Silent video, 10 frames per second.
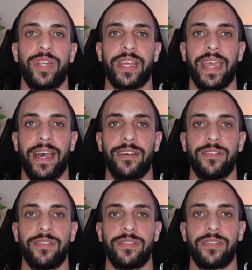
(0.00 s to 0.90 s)

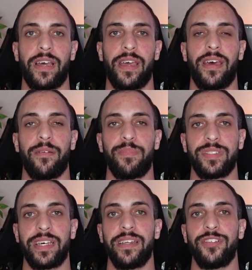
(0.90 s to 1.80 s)
account and a
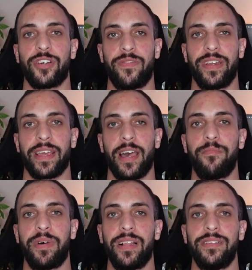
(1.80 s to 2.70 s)
percentage of an
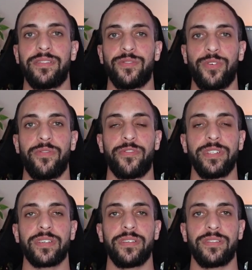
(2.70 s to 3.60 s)
account balance sort of
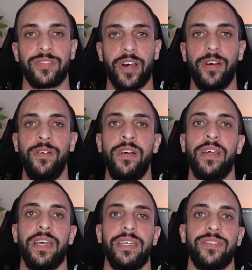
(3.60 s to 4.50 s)
risk style
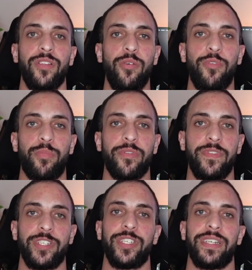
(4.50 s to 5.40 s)
is a lot more
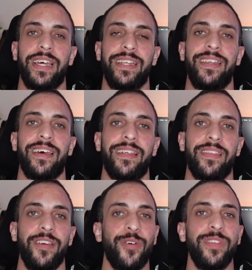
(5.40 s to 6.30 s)
proficient, and
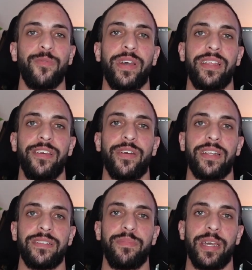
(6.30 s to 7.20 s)
the only way that you're
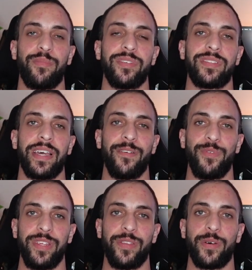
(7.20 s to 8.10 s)
going to be able to stay
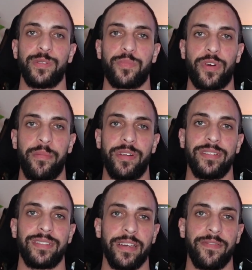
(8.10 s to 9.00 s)
within those parameters
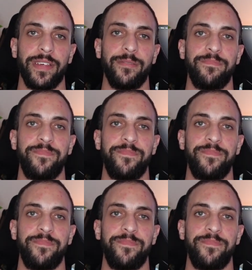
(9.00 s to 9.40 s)
safely.